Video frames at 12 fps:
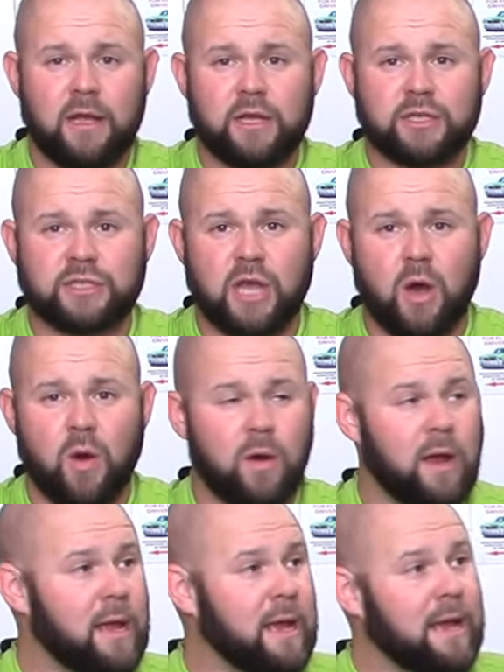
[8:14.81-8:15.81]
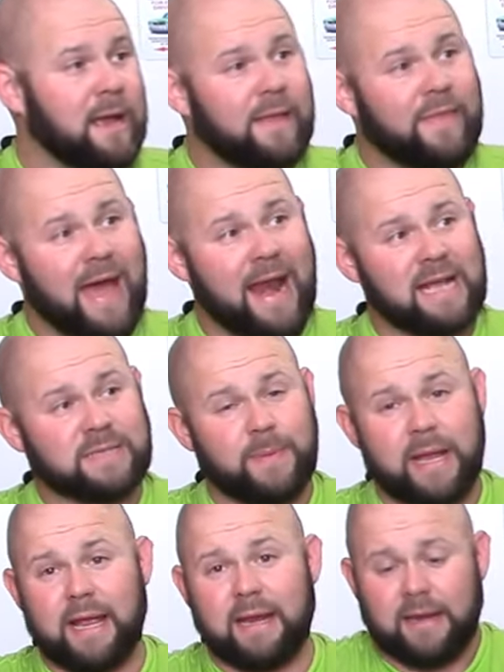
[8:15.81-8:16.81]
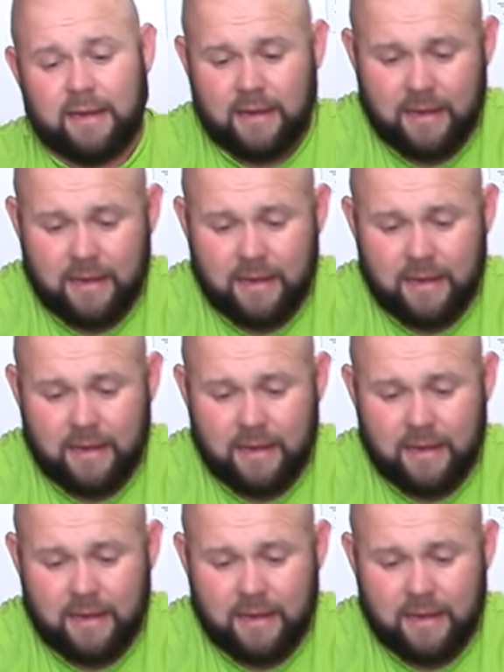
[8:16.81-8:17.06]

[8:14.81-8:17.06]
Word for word: So that has been